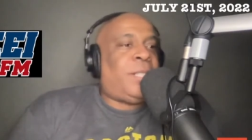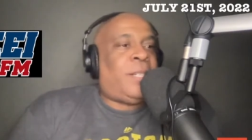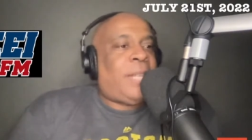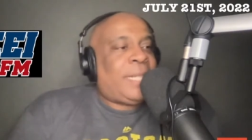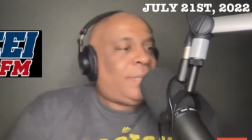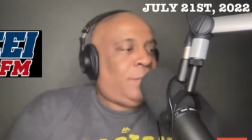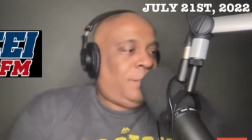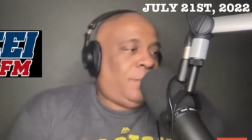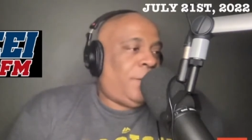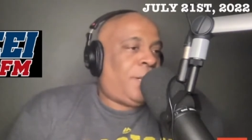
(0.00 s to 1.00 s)

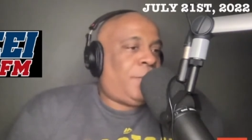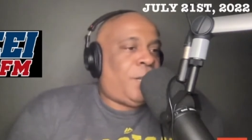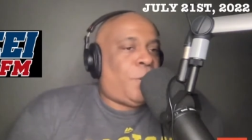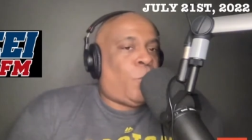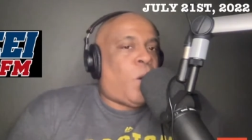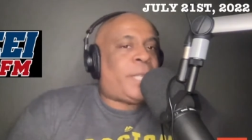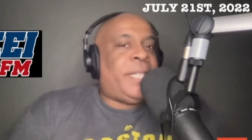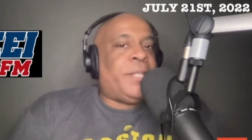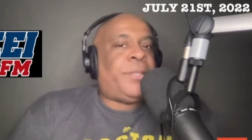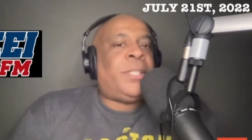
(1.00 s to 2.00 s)
They're in
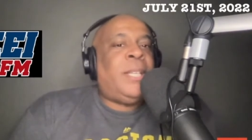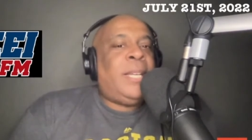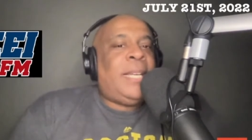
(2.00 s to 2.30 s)
walk years.